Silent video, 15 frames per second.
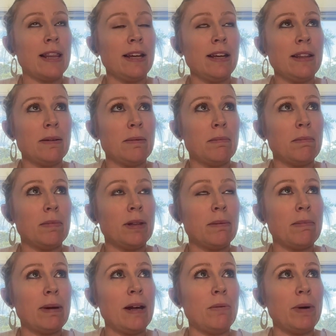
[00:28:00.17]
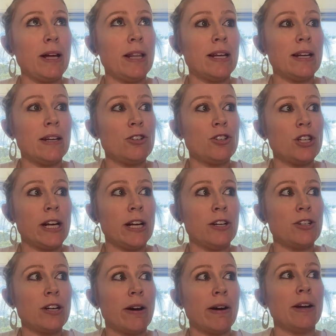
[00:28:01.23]
I think the main way that it's
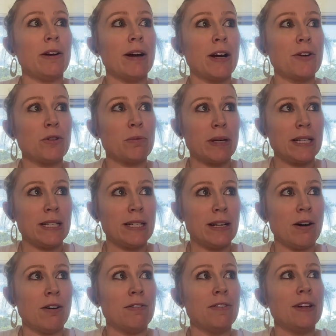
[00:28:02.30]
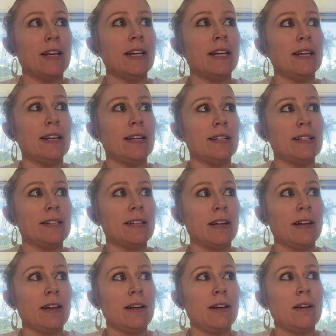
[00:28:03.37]
changed how I interact with myself is
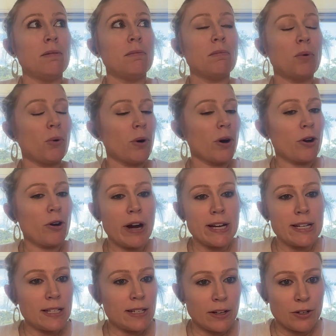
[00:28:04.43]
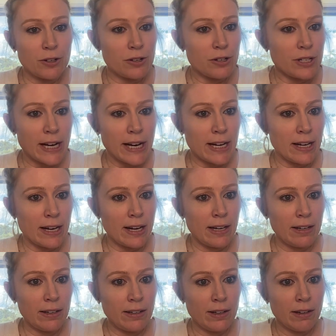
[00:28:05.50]
more grace and
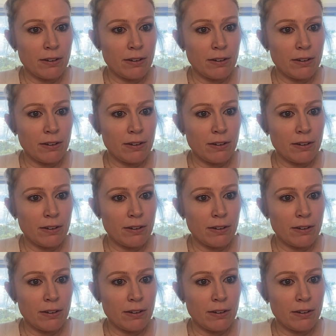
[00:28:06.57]
understanding